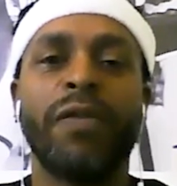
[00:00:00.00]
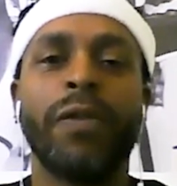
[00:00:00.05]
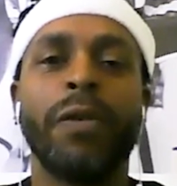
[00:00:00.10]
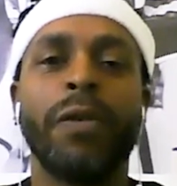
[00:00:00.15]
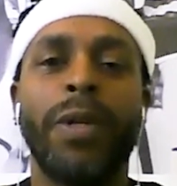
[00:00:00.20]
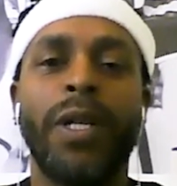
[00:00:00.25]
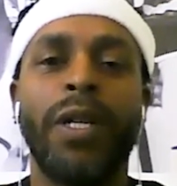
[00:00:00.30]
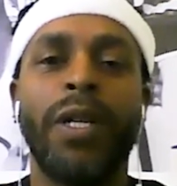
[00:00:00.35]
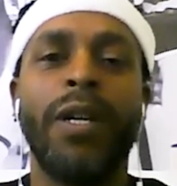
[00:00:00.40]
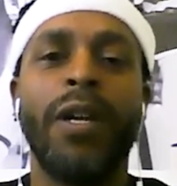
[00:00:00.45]
for
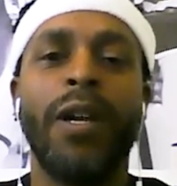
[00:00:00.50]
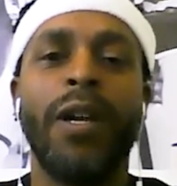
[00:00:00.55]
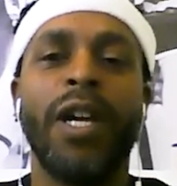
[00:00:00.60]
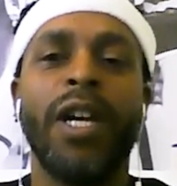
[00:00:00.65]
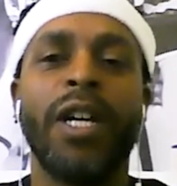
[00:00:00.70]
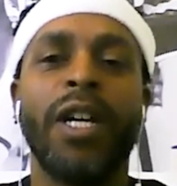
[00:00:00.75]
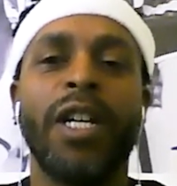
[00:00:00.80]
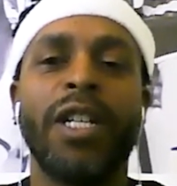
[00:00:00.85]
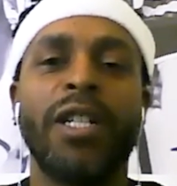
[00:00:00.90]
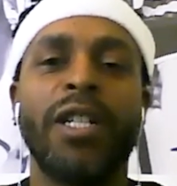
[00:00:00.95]
me
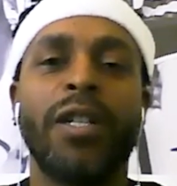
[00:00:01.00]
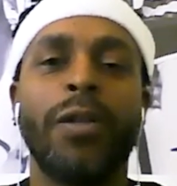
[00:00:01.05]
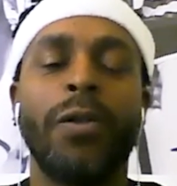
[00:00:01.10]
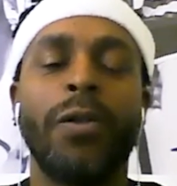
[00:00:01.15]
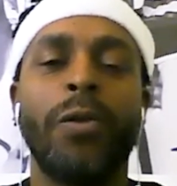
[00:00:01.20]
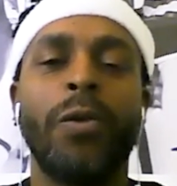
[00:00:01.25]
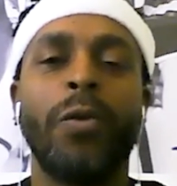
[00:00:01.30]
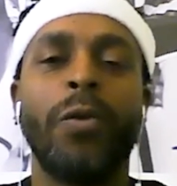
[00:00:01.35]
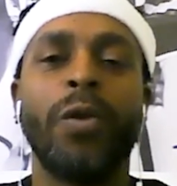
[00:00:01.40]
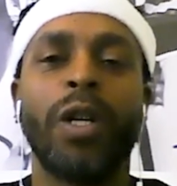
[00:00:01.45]

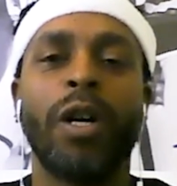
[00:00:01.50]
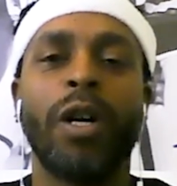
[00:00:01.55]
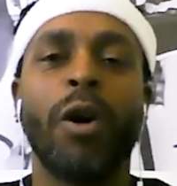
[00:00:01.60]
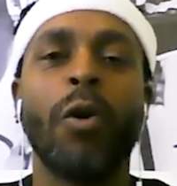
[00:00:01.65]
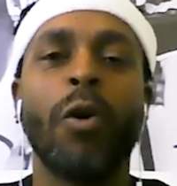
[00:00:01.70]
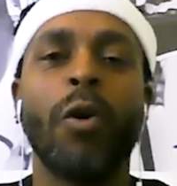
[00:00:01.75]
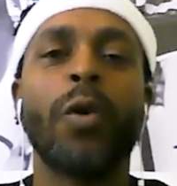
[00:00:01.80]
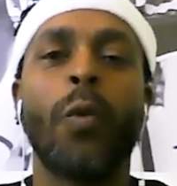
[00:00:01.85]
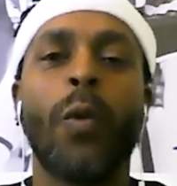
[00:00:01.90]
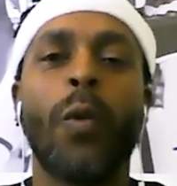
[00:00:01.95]
to
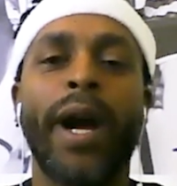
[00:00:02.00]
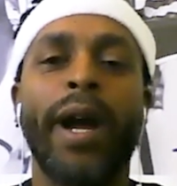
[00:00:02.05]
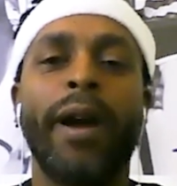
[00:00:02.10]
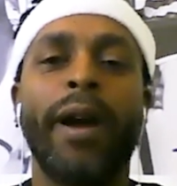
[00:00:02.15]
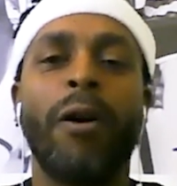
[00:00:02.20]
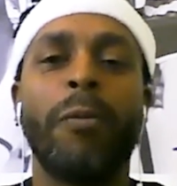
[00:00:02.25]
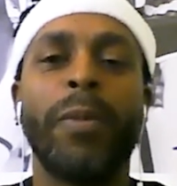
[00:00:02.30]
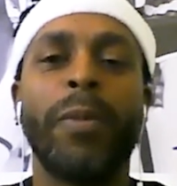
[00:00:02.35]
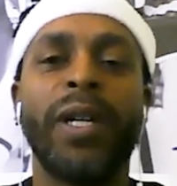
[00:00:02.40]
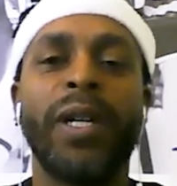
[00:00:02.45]
go to
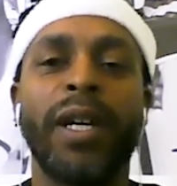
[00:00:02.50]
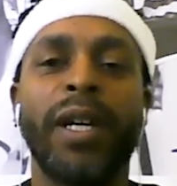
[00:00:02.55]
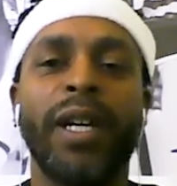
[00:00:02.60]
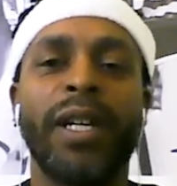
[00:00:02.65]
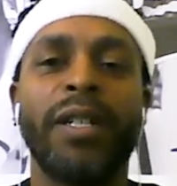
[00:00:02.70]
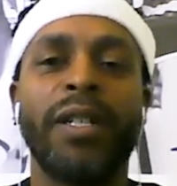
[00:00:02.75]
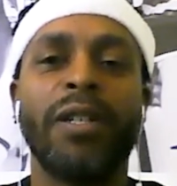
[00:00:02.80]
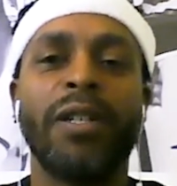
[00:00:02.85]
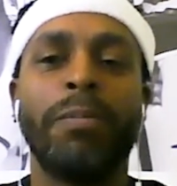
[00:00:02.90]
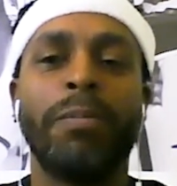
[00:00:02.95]
Wyoming
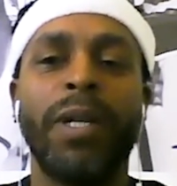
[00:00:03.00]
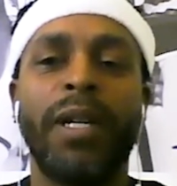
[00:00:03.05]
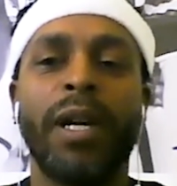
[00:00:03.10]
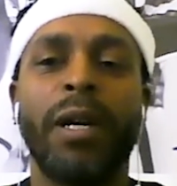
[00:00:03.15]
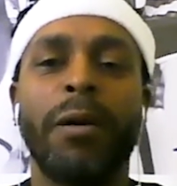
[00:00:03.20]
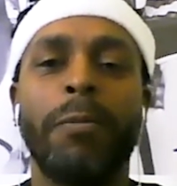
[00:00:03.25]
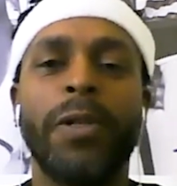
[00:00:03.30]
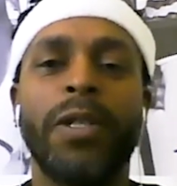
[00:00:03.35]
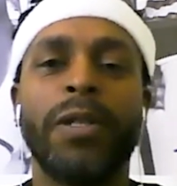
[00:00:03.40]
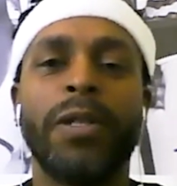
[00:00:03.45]
and to be
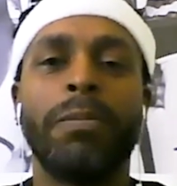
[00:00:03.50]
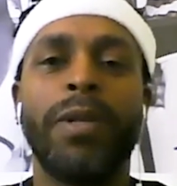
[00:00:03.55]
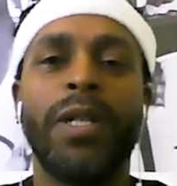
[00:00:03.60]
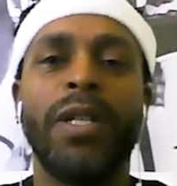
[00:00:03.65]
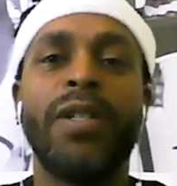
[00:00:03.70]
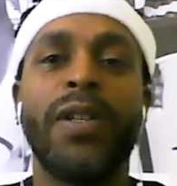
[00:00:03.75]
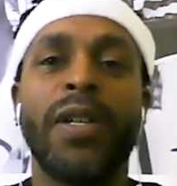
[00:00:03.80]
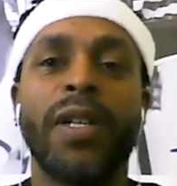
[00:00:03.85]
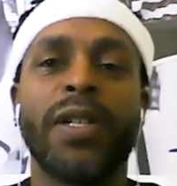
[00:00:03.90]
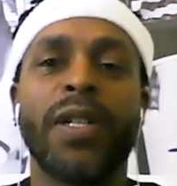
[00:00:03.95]
able to
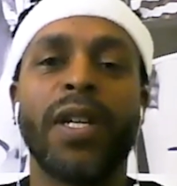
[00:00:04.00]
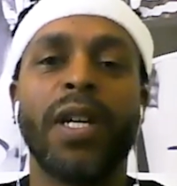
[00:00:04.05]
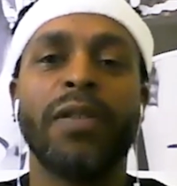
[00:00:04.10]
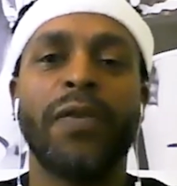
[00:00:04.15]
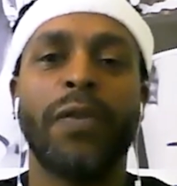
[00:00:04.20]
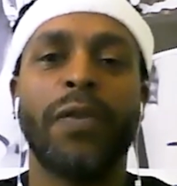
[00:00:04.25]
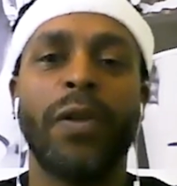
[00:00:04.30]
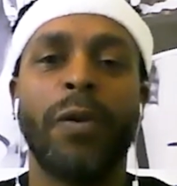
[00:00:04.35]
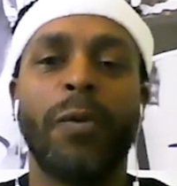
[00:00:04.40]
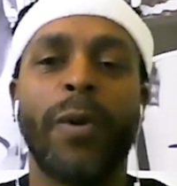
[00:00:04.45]
be
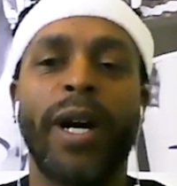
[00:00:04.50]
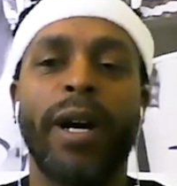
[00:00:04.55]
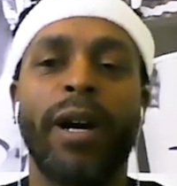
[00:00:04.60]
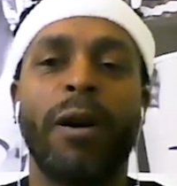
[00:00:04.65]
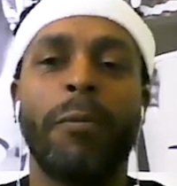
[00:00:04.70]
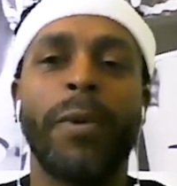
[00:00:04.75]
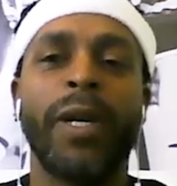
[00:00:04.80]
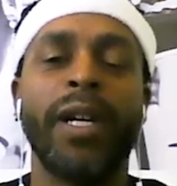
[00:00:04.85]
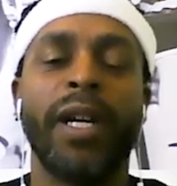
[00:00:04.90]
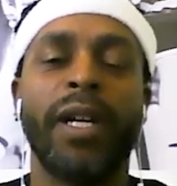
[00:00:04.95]
successful in
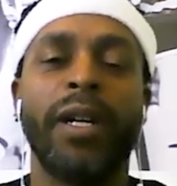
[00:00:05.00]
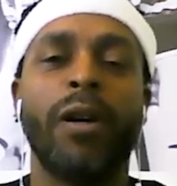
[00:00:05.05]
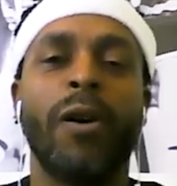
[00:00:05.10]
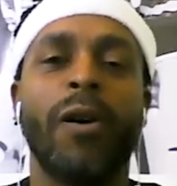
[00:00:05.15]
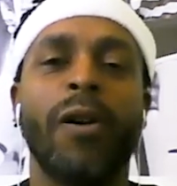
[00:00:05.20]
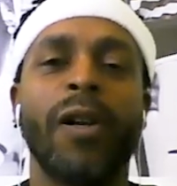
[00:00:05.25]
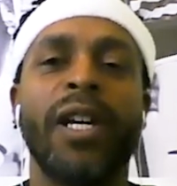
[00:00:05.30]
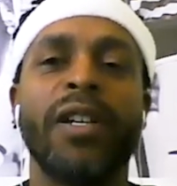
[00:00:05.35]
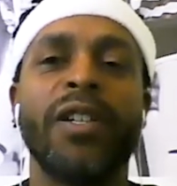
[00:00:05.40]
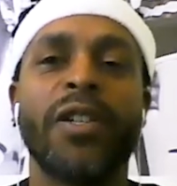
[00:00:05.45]
Wyoming. And
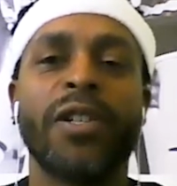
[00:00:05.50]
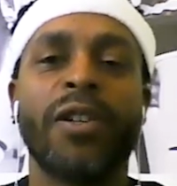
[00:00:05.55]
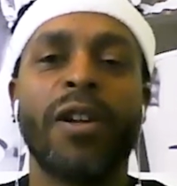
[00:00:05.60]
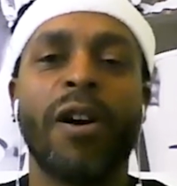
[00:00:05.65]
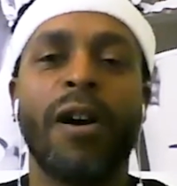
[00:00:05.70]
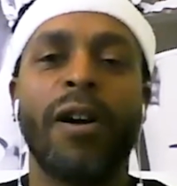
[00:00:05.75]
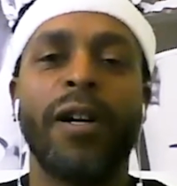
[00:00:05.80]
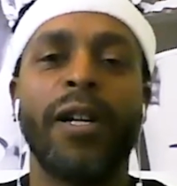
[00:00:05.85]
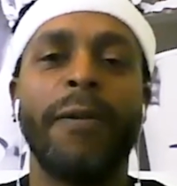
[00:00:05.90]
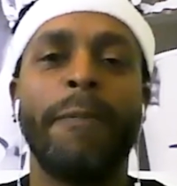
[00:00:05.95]
all that
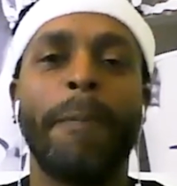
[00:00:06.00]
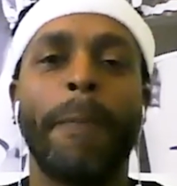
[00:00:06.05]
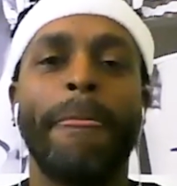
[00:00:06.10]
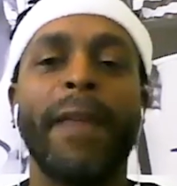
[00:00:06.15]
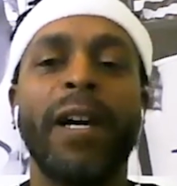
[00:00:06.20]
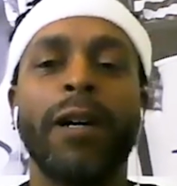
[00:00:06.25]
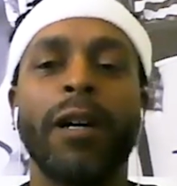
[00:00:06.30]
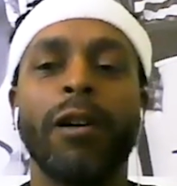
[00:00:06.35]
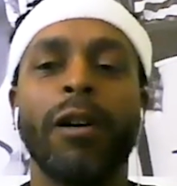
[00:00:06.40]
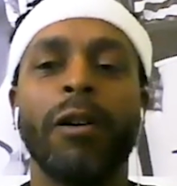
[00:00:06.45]
started
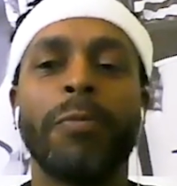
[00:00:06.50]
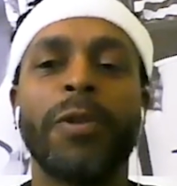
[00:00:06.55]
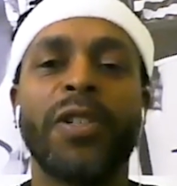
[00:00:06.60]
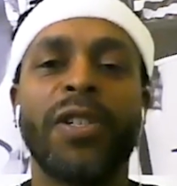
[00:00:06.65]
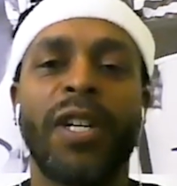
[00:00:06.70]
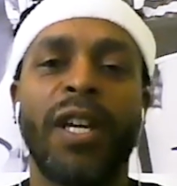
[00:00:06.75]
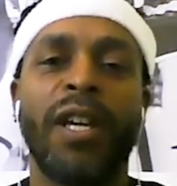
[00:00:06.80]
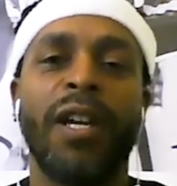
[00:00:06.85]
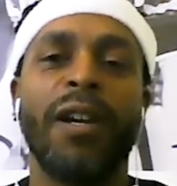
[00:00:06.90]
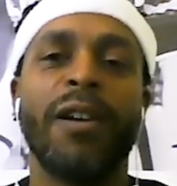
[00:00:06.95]

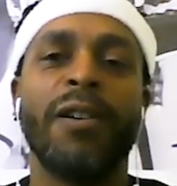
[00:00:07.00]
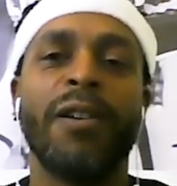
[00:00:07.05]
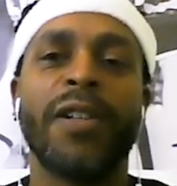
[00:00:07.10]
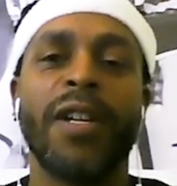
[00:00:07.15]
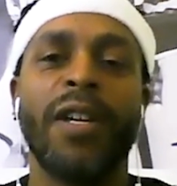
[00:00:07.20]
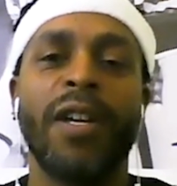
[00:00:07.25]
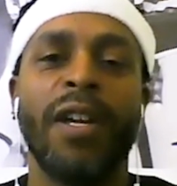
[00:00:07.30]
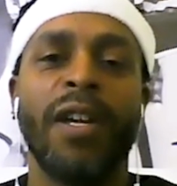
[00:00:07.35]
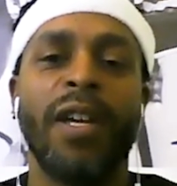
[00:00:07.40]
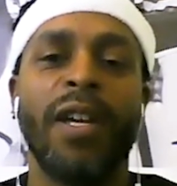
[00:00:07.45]
upstairs
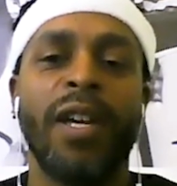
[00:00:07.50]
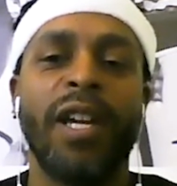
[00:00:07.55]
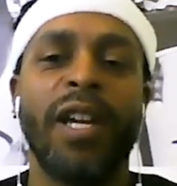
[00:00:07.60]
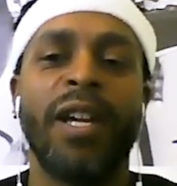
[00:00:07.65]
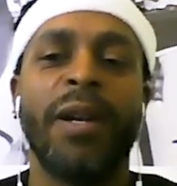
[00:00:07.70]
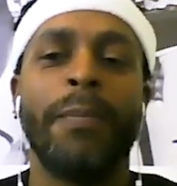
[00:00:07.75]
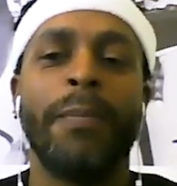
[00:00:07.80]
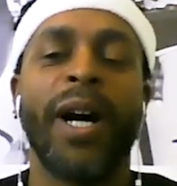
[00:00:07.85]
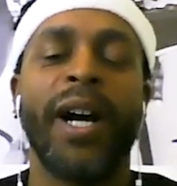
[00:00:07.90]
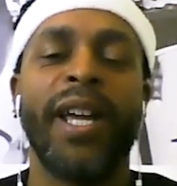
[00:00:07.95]

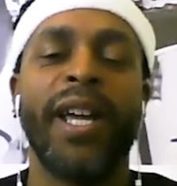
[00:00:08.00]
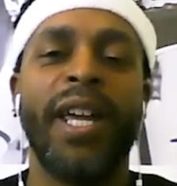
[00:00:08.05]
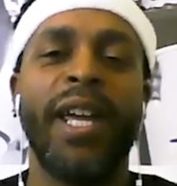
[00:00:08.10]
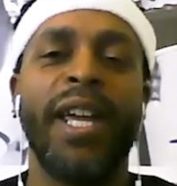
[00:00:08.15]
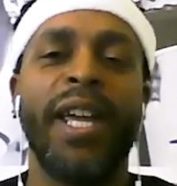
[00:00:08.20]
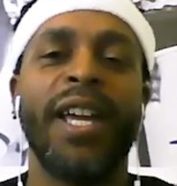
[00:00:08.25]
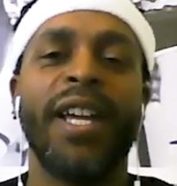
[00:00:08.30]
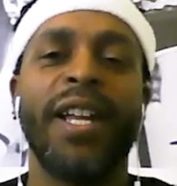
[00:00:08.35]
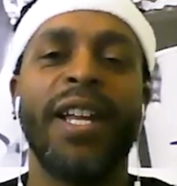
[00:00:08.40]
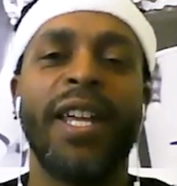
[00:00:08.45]
in my
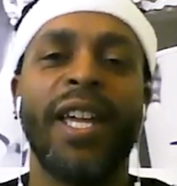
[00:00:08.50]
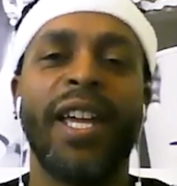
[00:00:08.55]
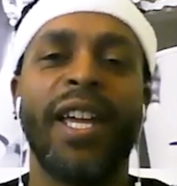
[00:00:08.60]
head.